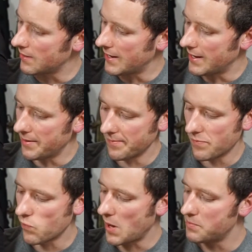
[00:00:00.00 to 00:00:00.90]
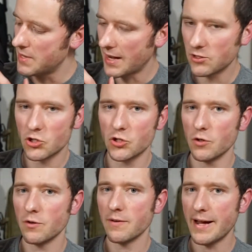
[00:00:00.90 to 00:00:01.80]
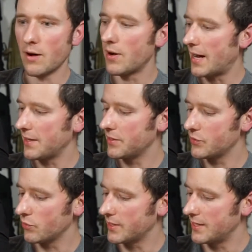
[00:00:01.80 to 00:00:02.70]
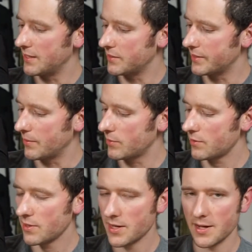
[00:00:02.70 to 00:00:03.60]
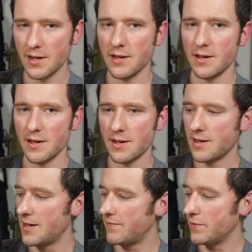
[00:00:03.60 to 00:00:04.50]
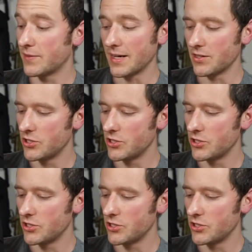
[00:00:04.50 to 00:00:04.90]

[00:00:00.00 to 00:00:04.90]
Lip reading: I'm not sure how hot this will get in summer. If you've got a